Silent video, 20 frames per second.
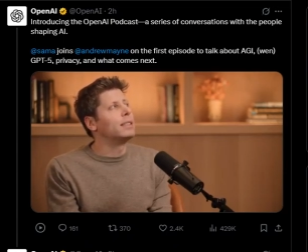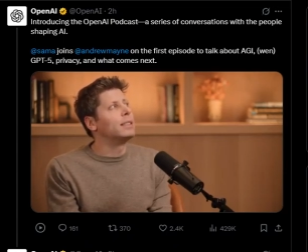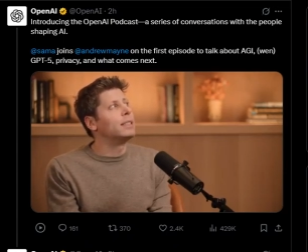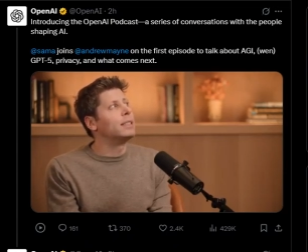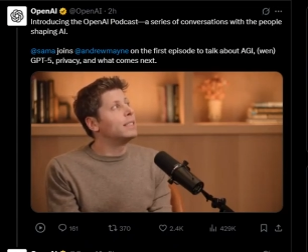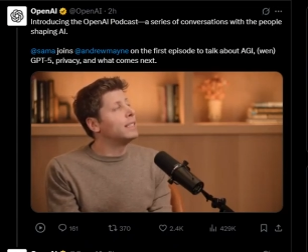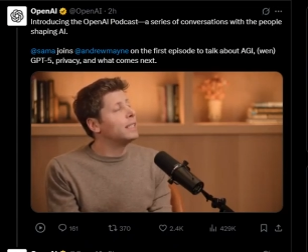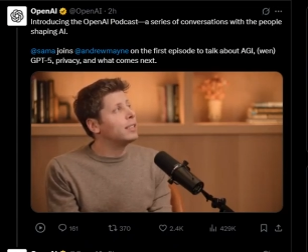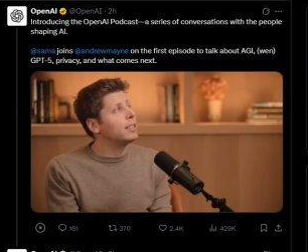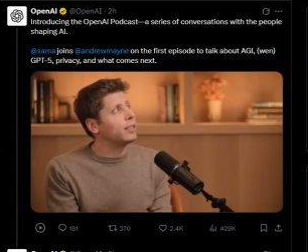
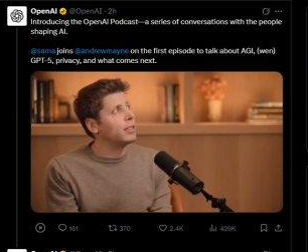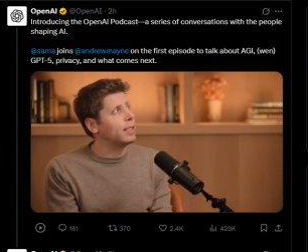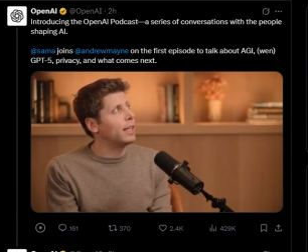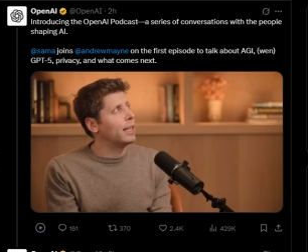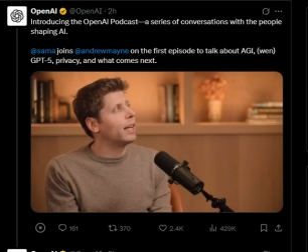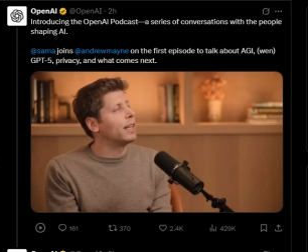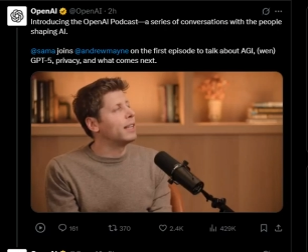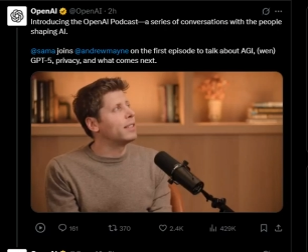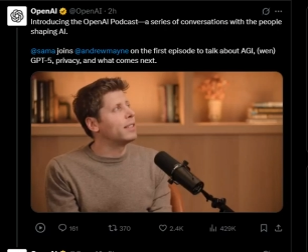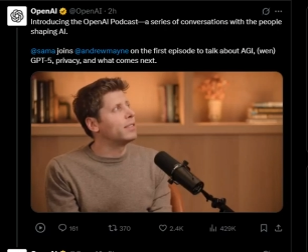near
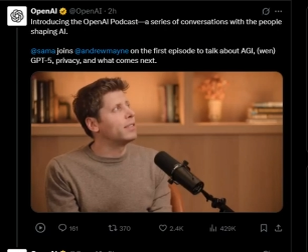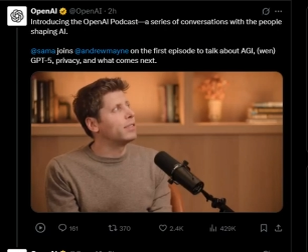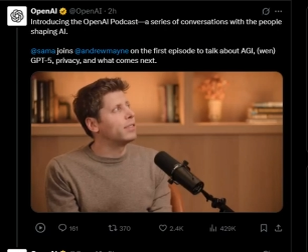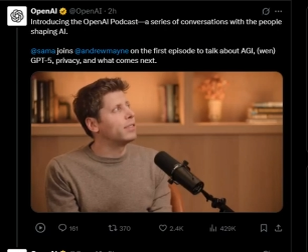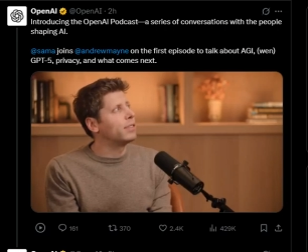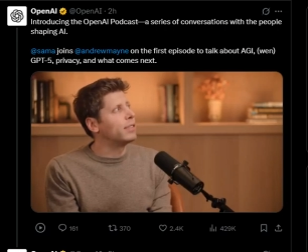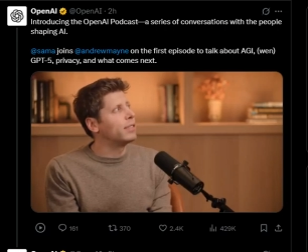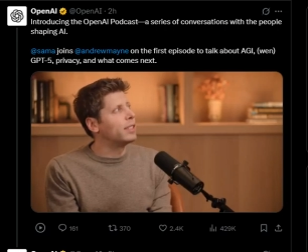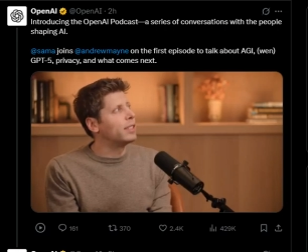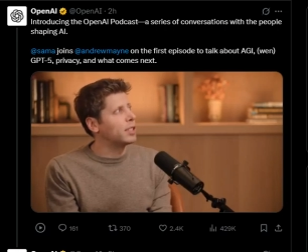the end of
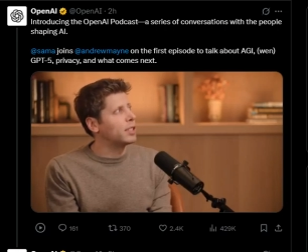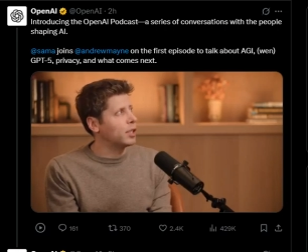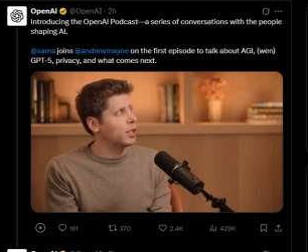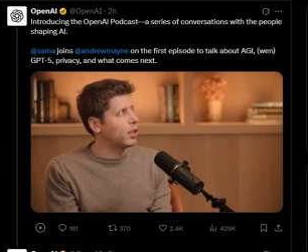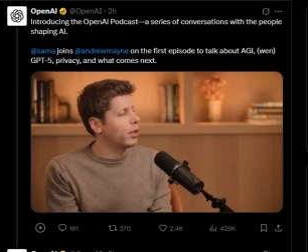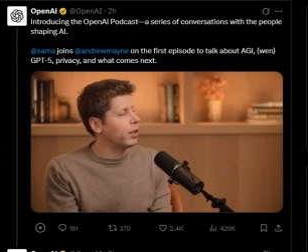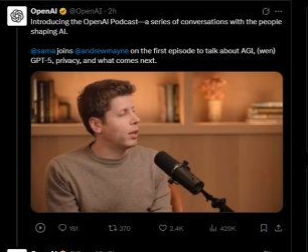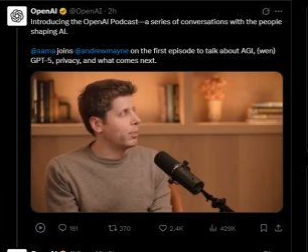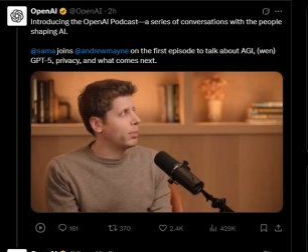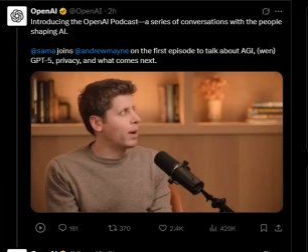this
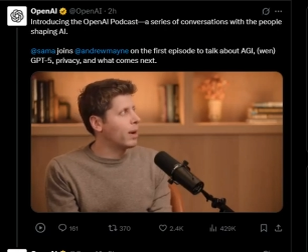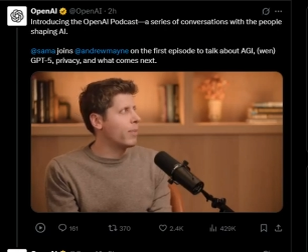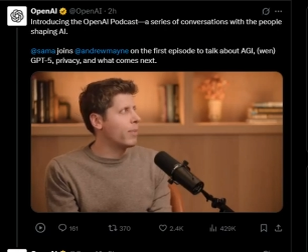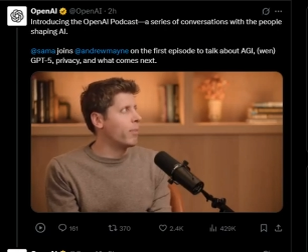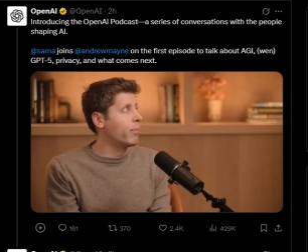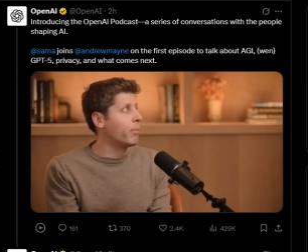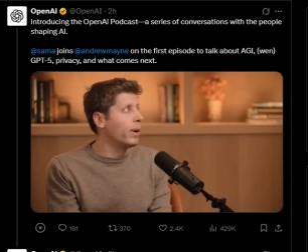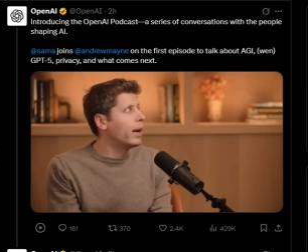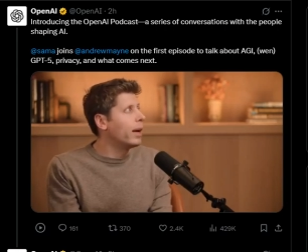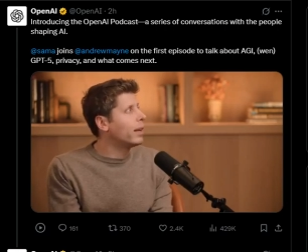current
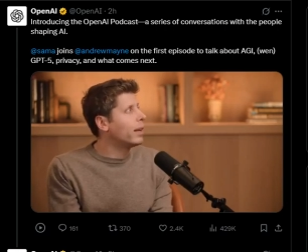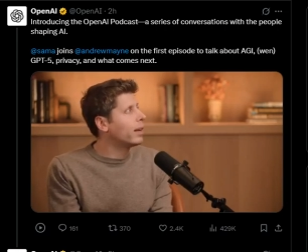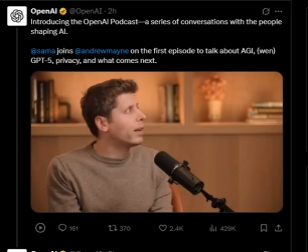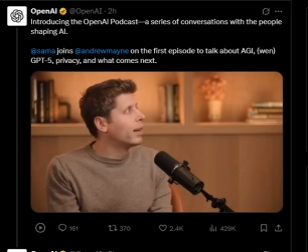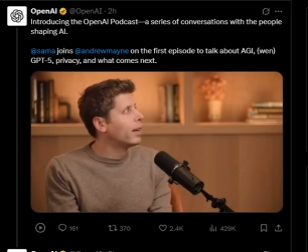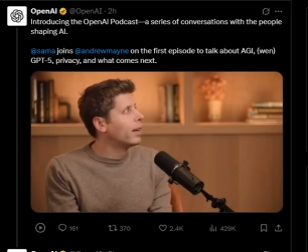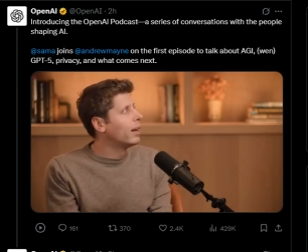problem, but